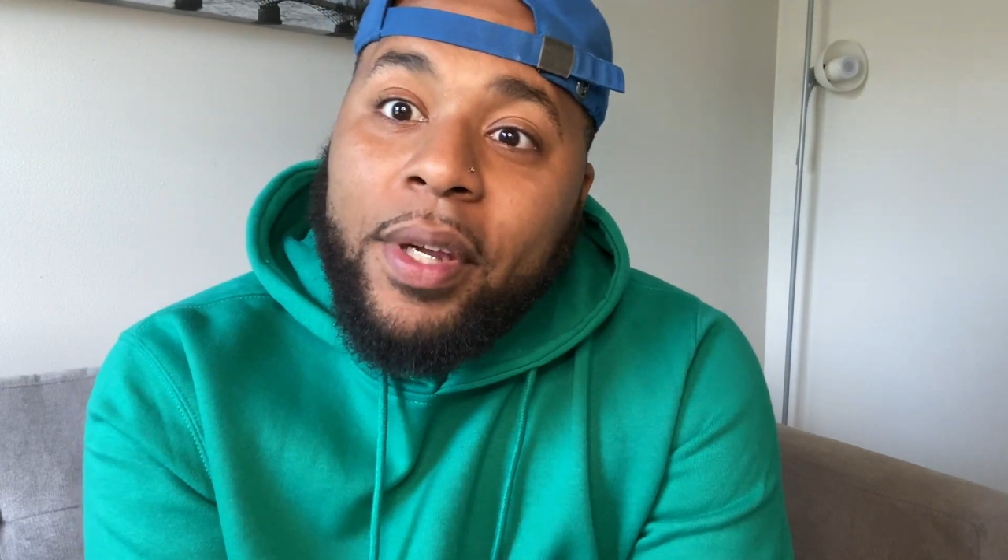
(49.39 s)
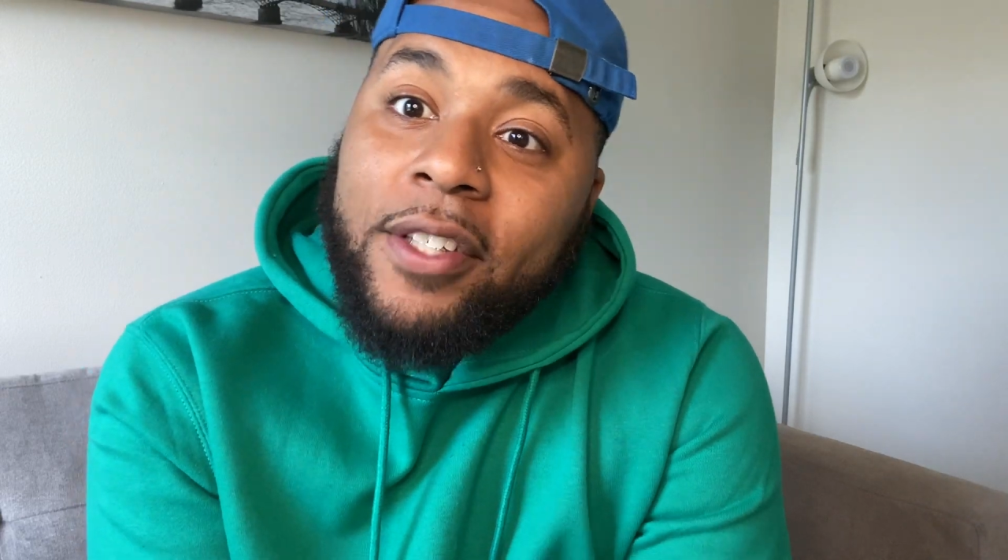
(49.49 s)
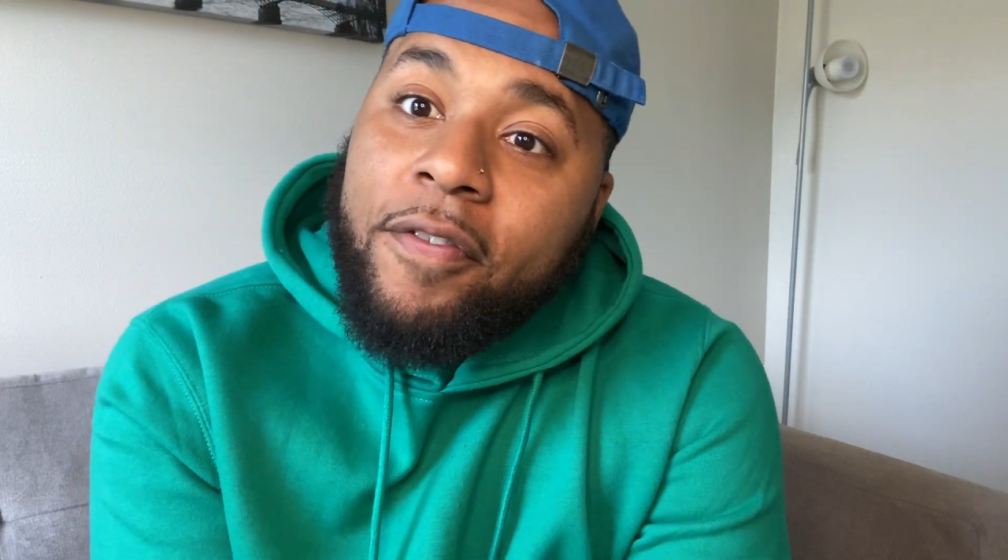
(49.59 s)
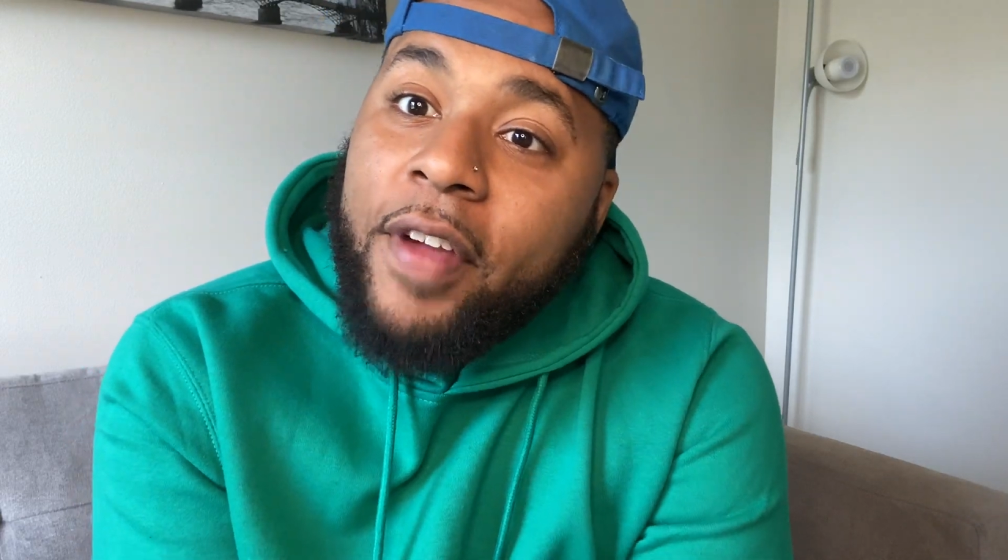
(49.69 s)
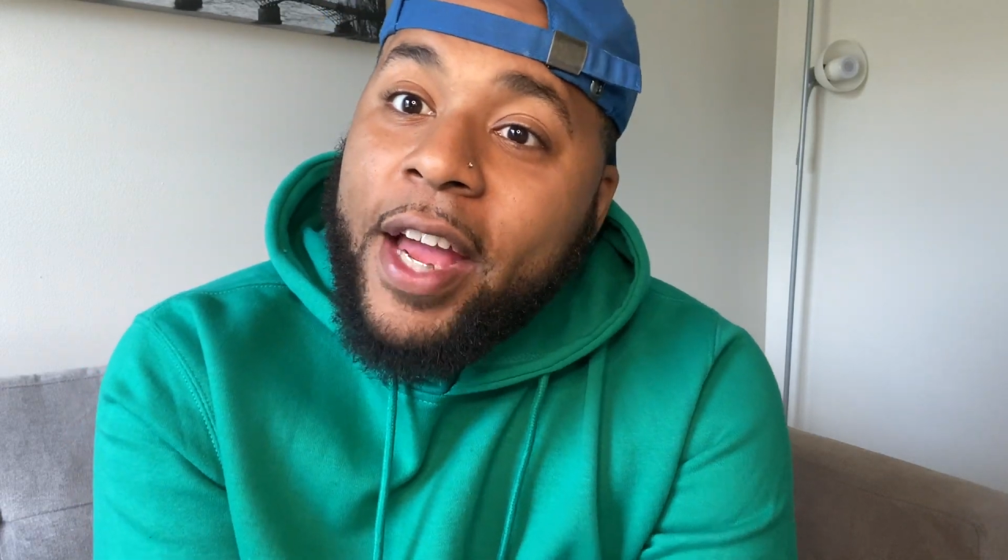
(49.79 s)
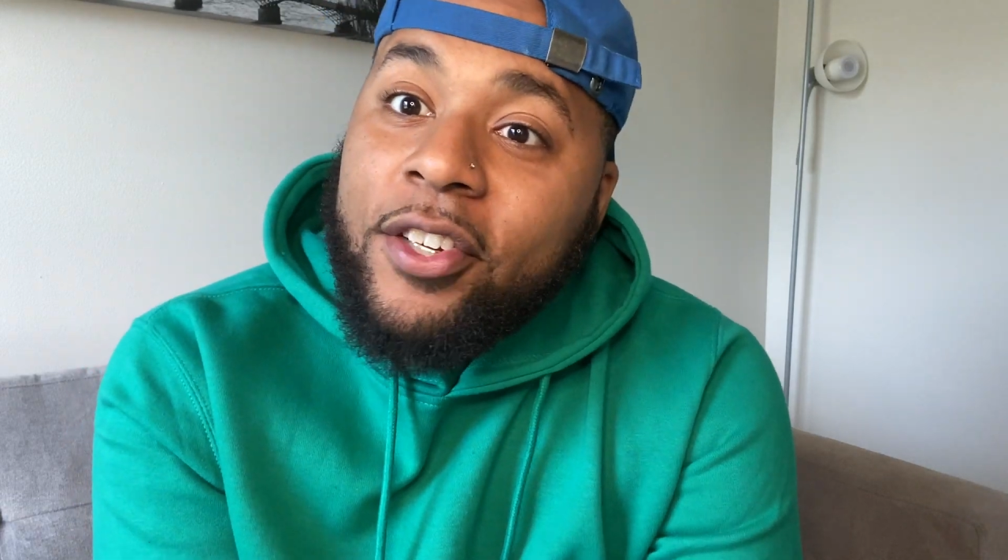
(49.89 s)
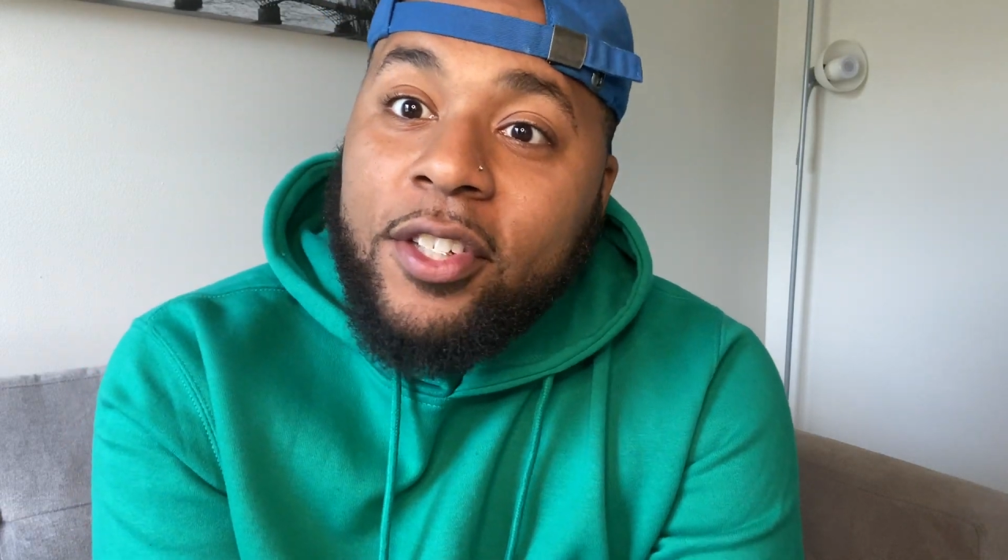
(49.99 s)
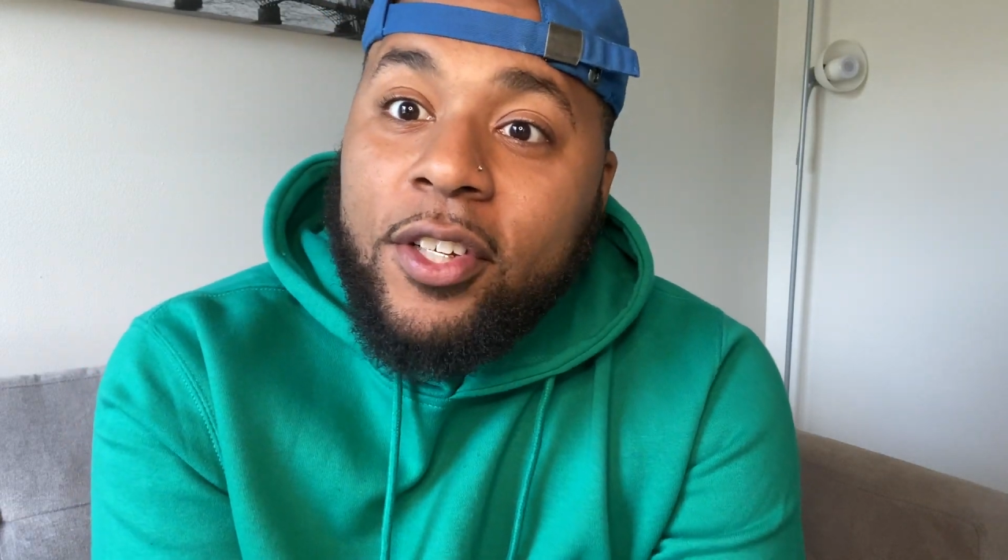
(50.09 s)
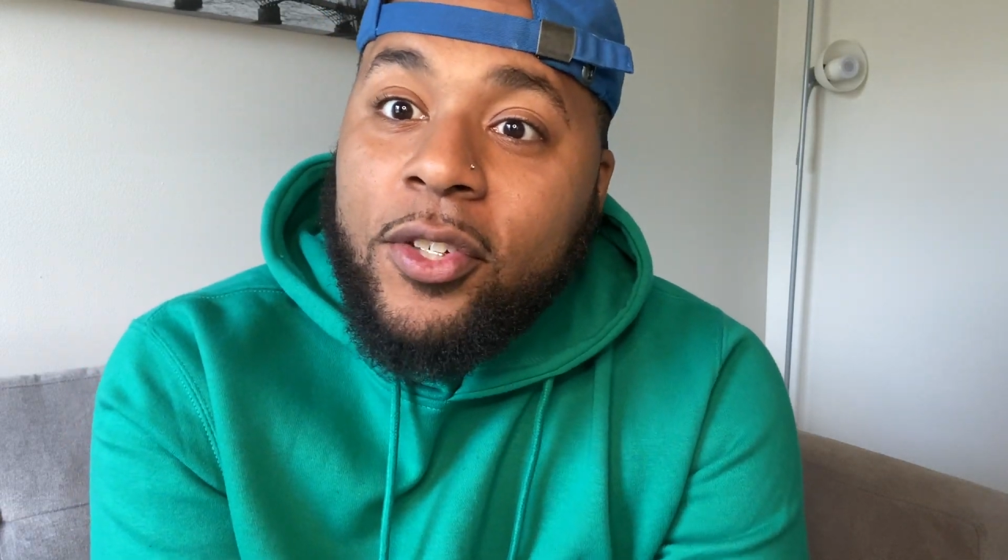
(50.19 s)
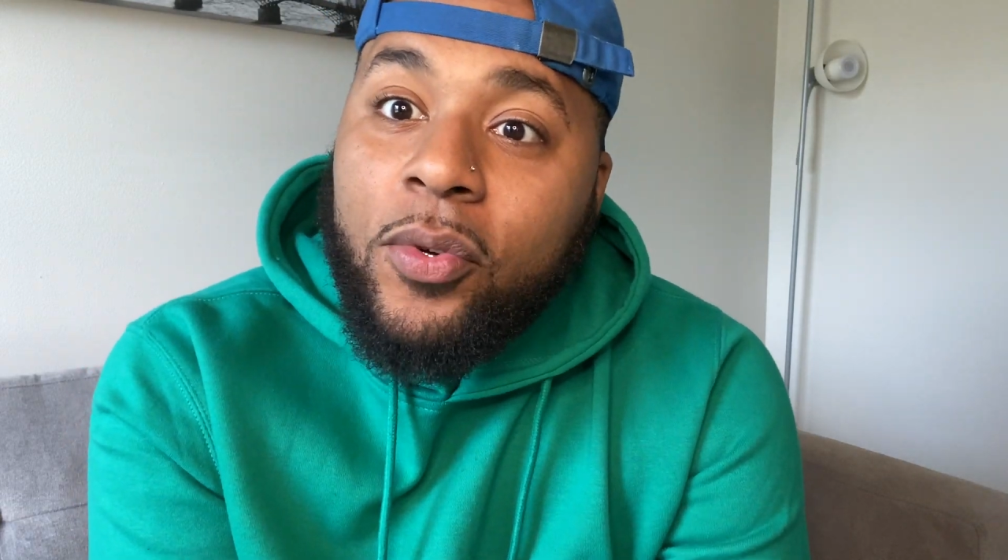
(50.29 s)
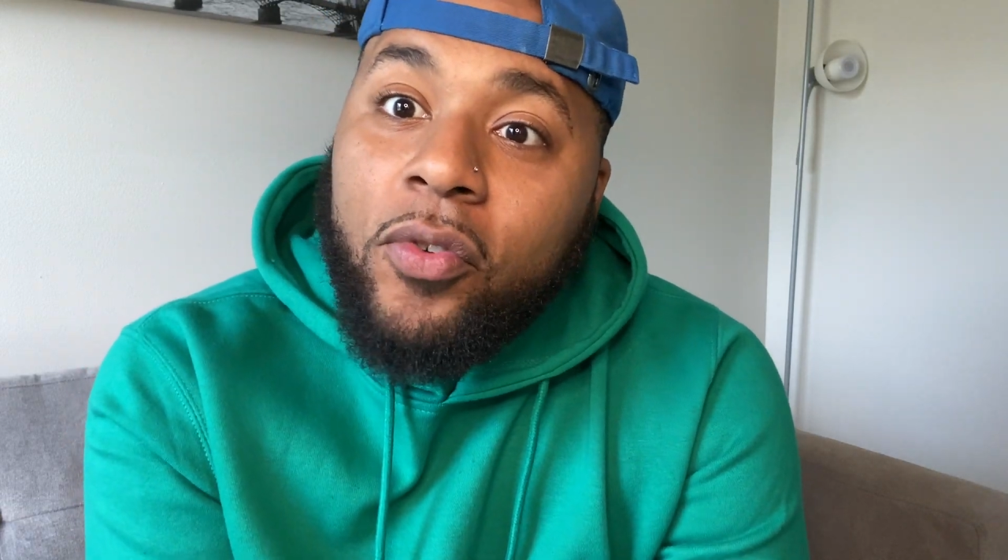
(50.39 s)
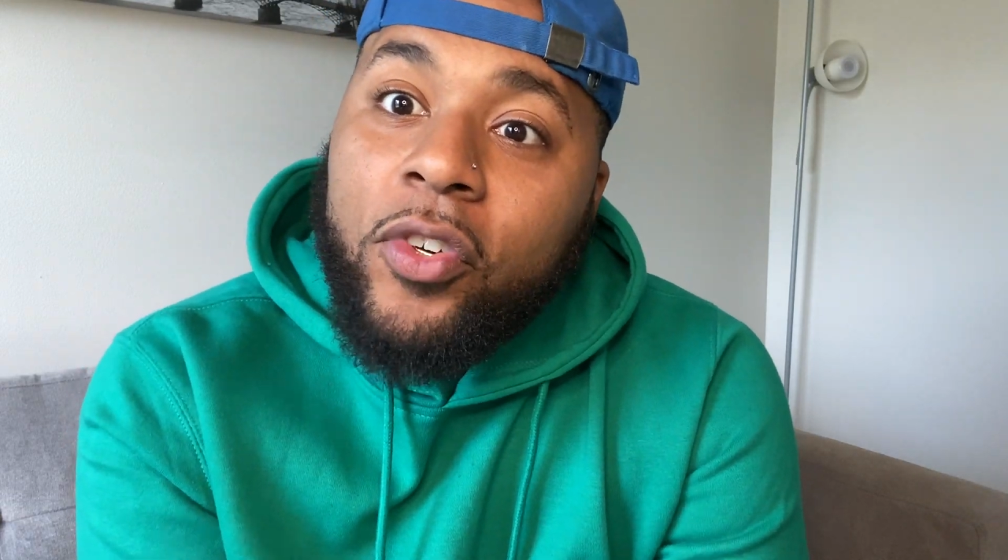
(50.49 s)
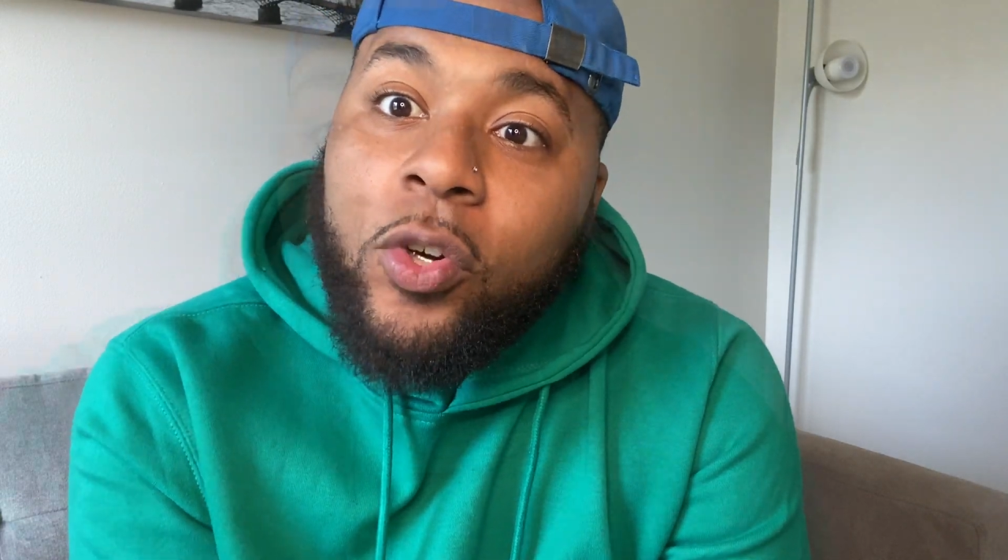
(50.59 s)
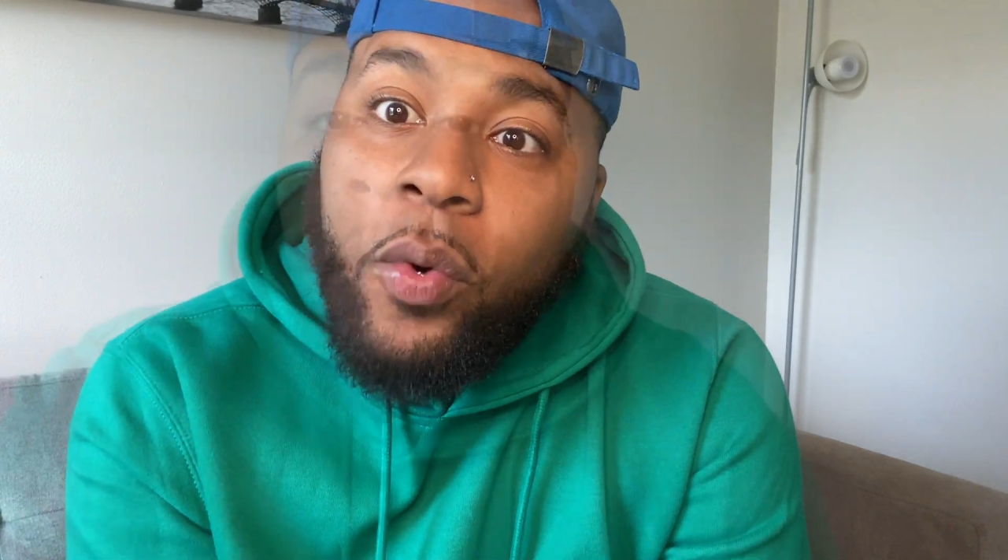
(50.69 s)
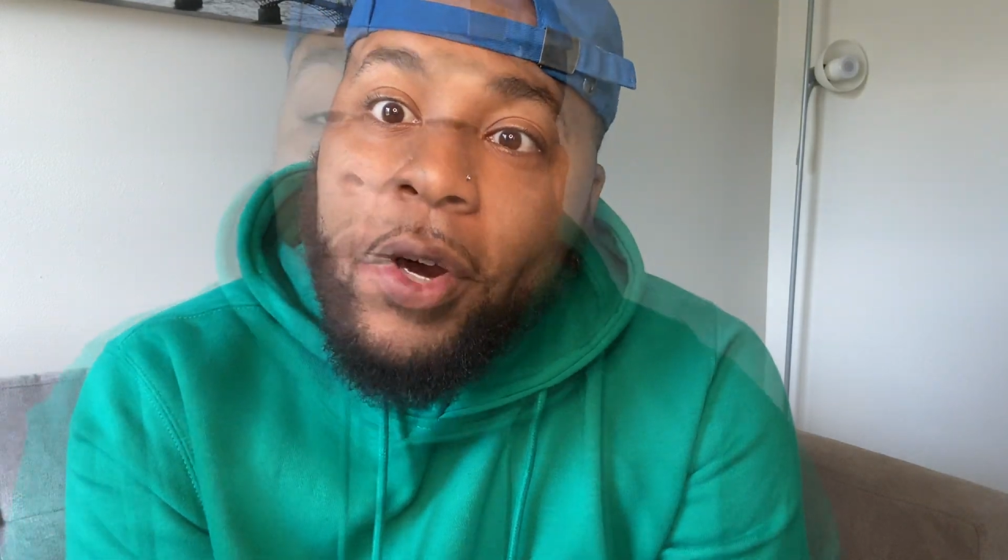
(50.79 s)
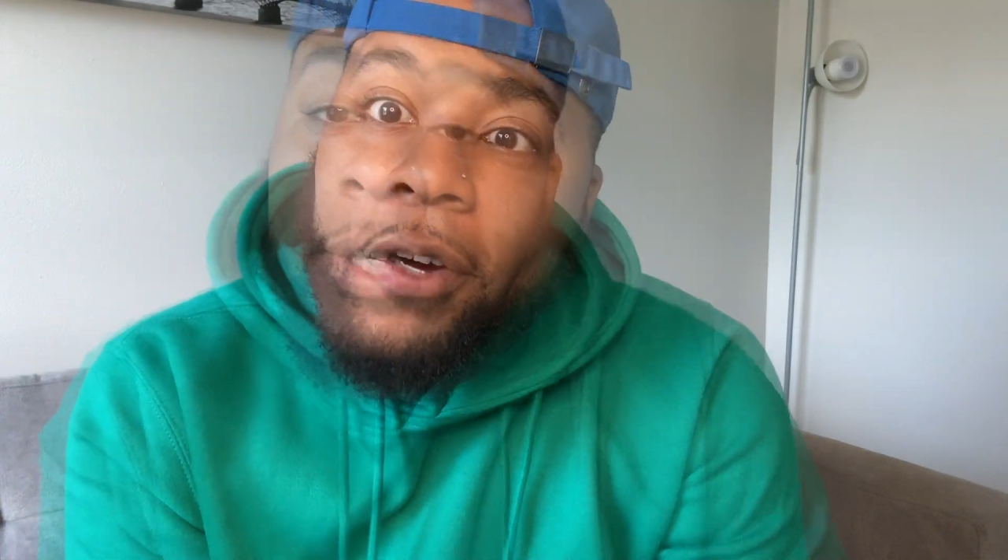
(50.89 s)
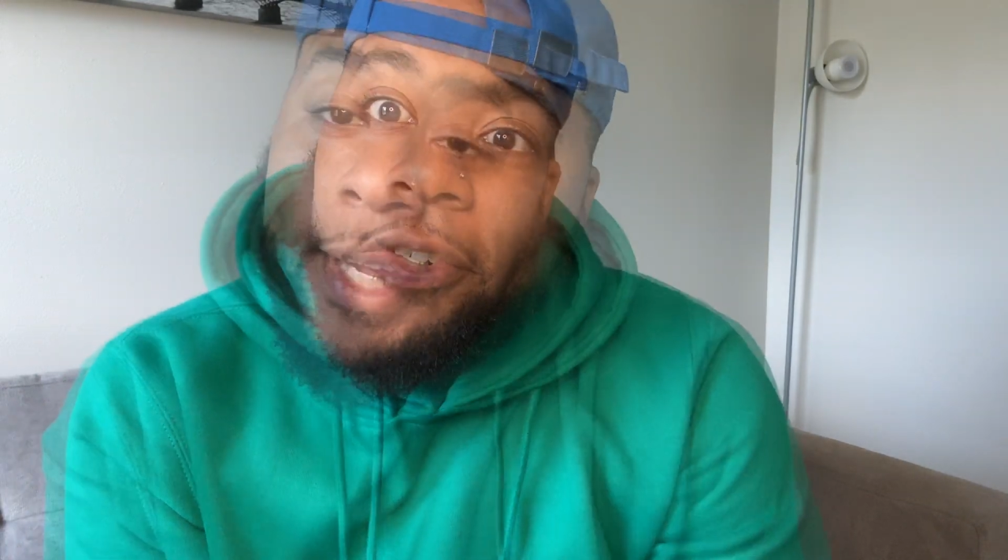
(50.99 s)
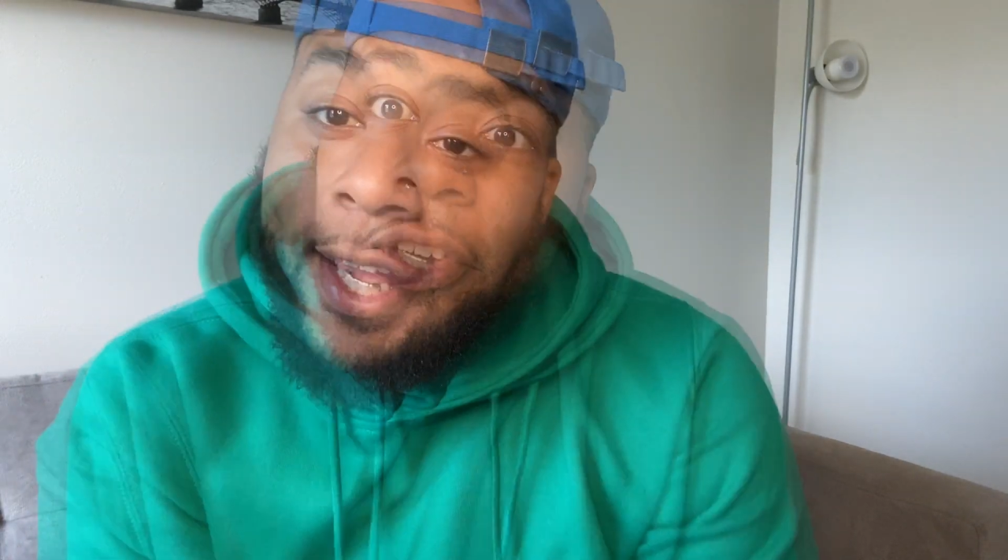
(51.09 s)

piece of fashion into the real world.